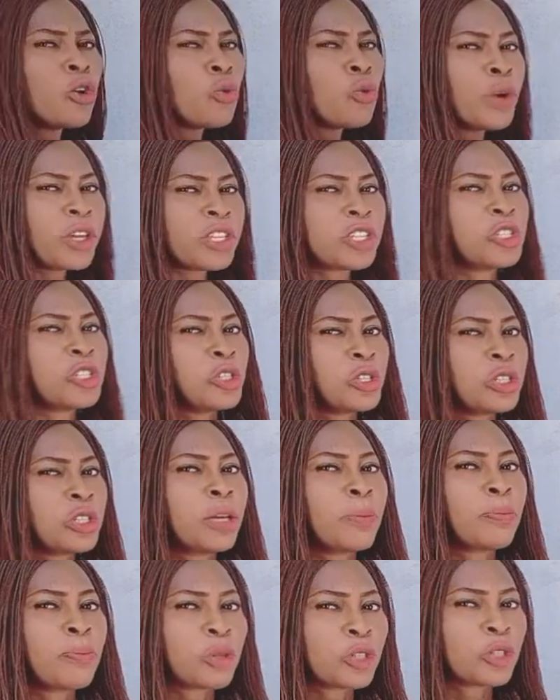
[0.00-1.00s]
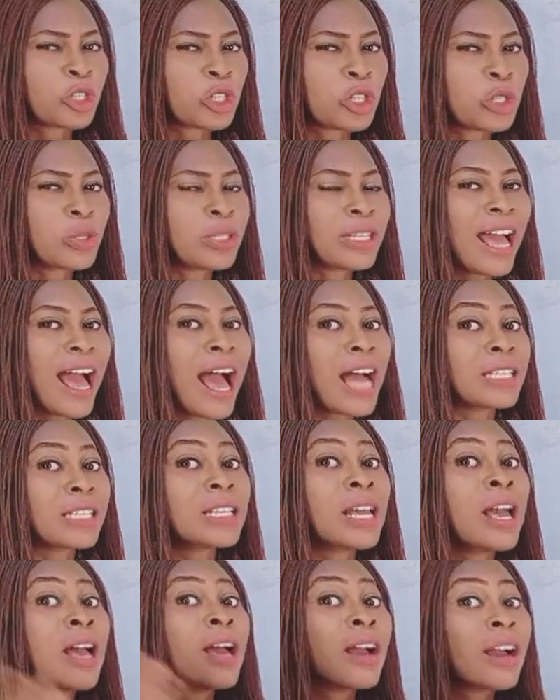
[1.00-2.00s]
which is usually produced
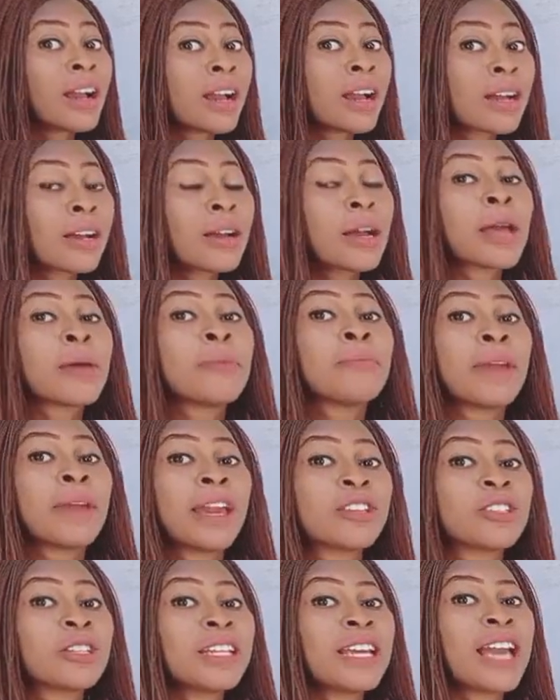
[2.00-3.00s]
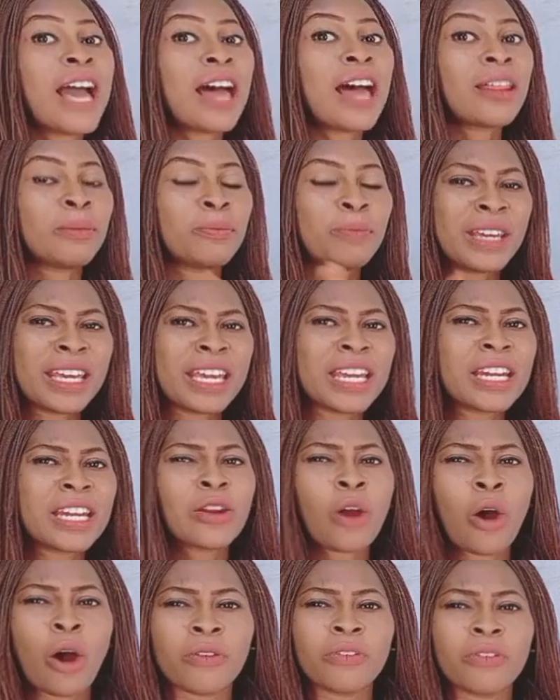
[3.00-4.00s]
as K, majorly at the
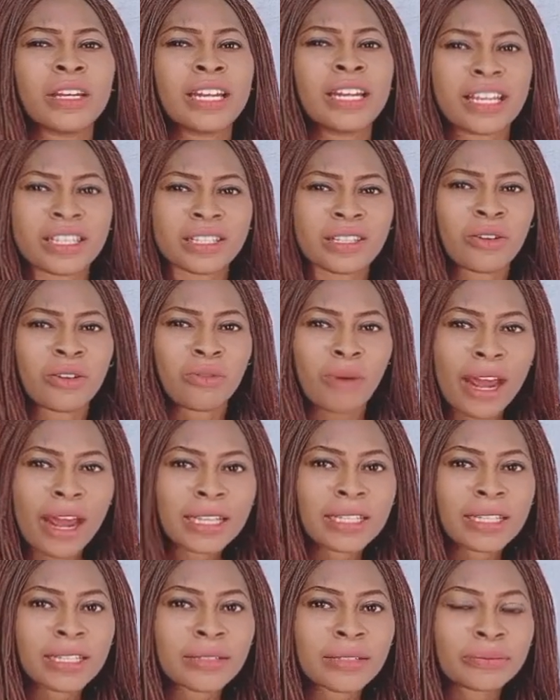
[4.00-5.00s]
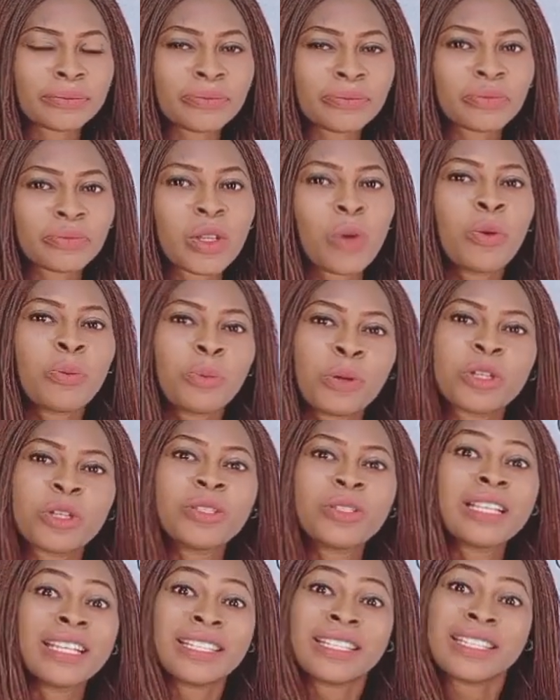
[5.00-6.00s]
beginning of the letter, right? We
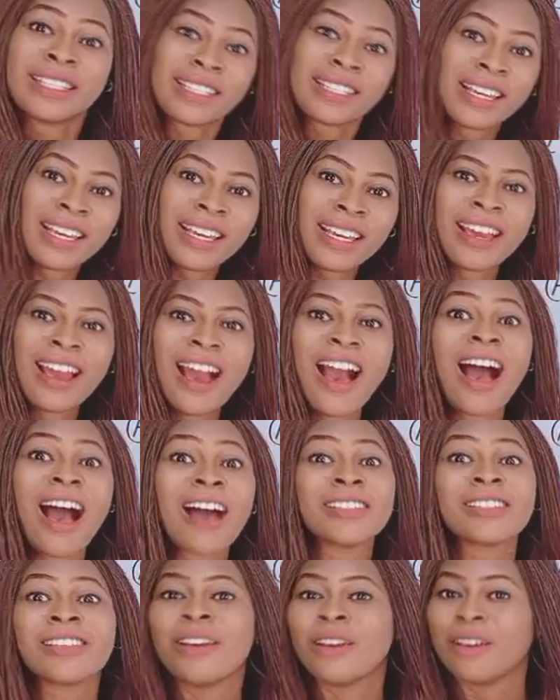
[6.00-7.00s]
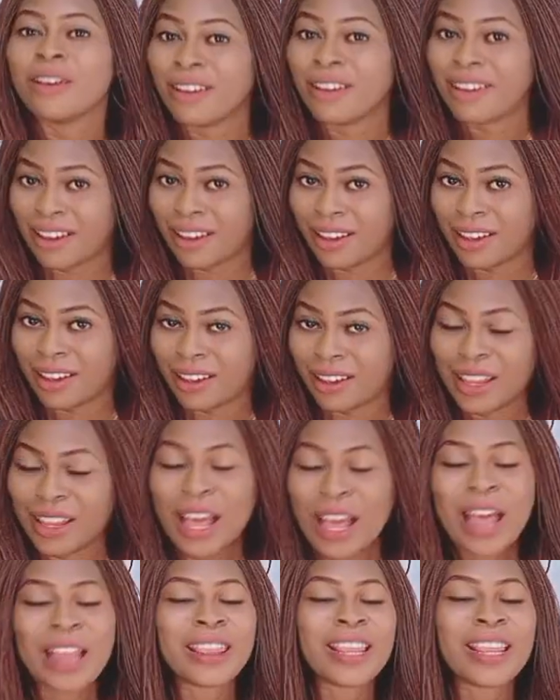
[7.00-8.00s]
produce letter C as K.
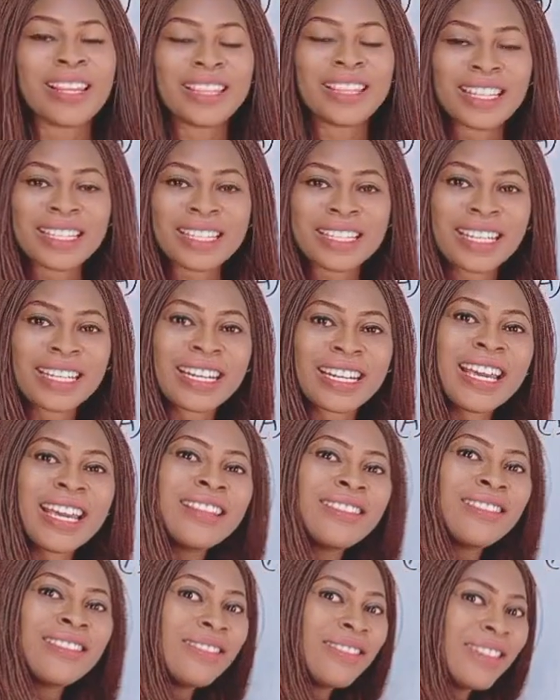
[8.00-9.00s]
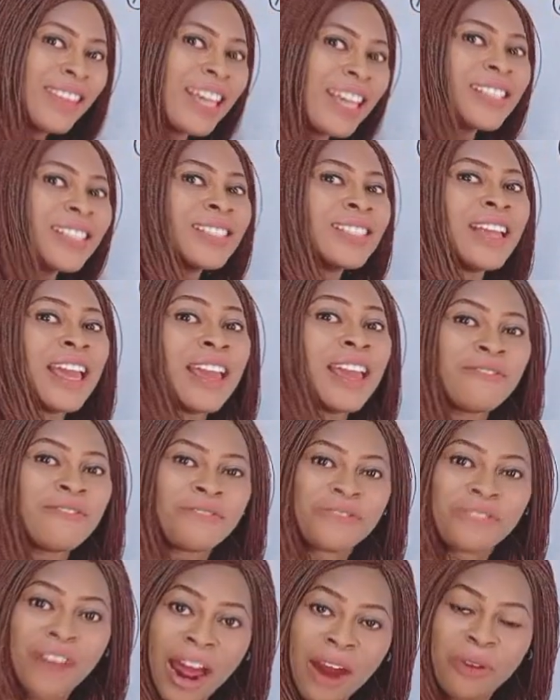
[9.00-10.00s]
Now listen, in this
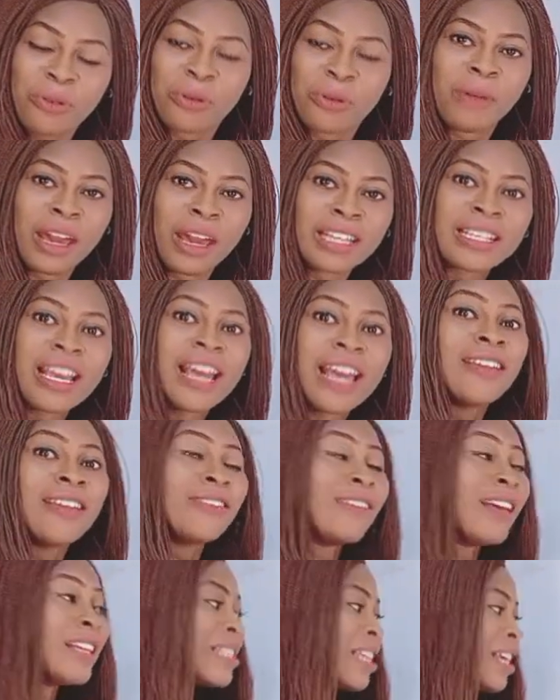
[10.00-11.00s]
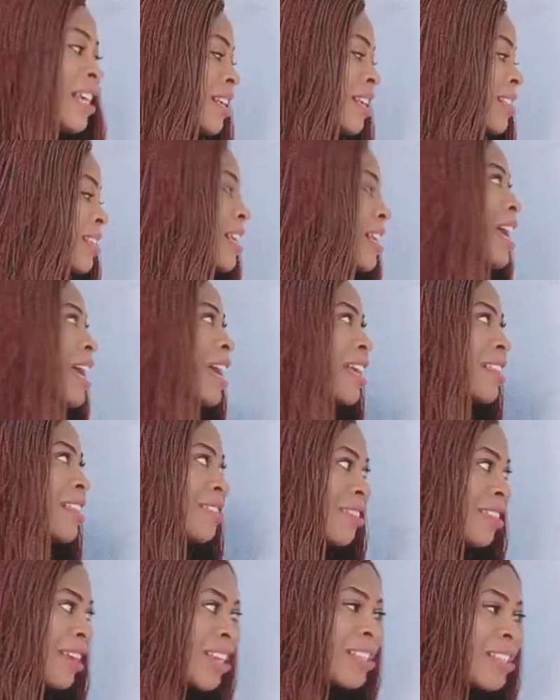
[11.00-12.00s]
environment, that is,
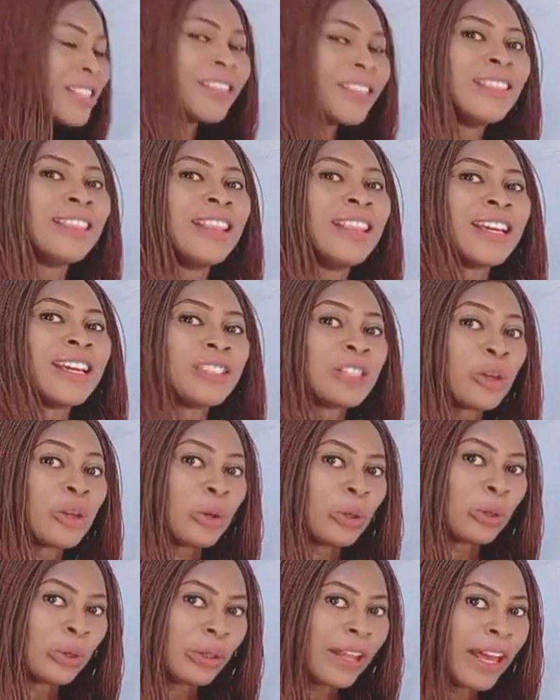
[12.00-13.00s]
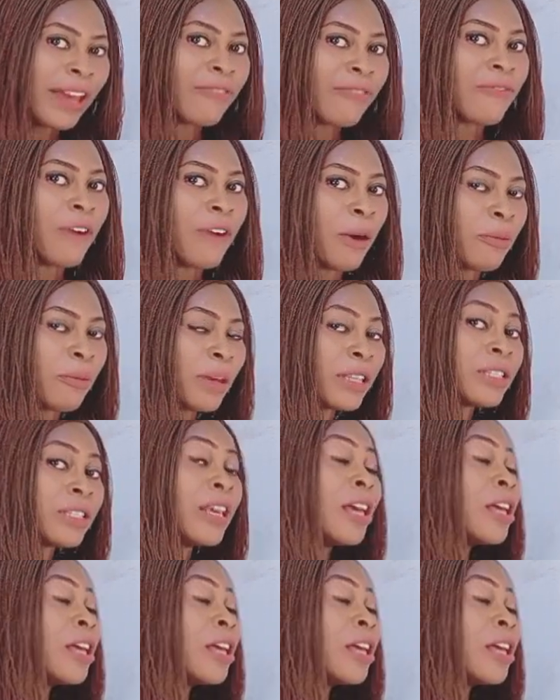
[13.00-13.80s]
in this lexical environment,